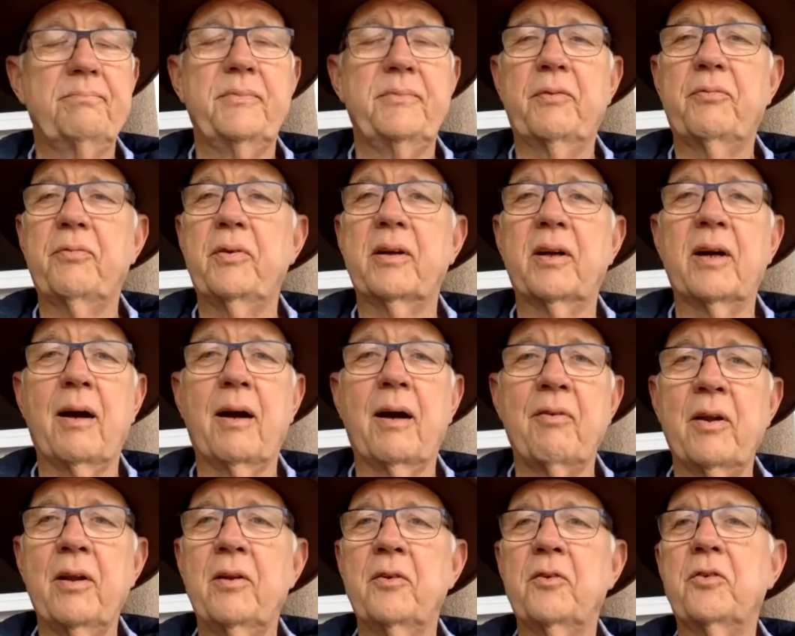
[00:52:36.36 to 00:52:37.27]
different
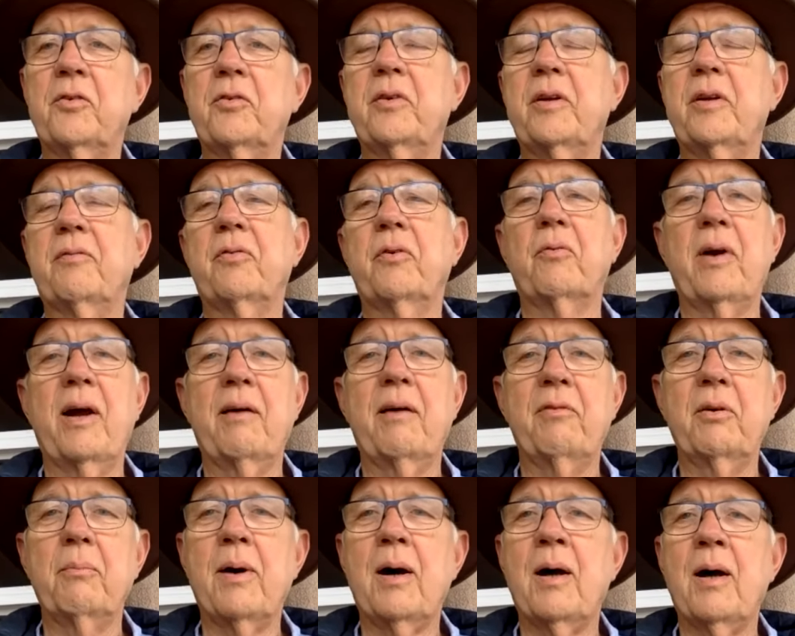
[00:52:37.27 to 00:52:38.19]
governance, different
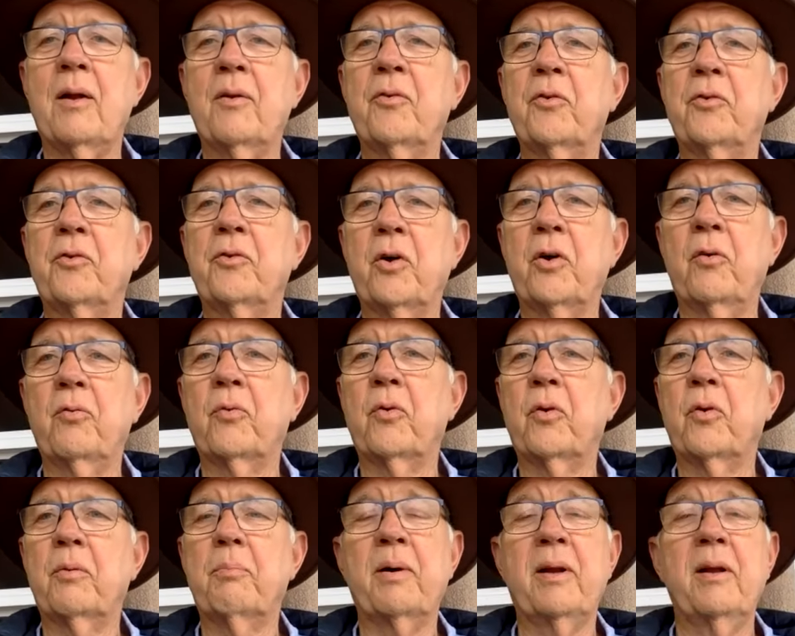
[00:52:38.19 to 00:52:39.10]
revenue models and so forth,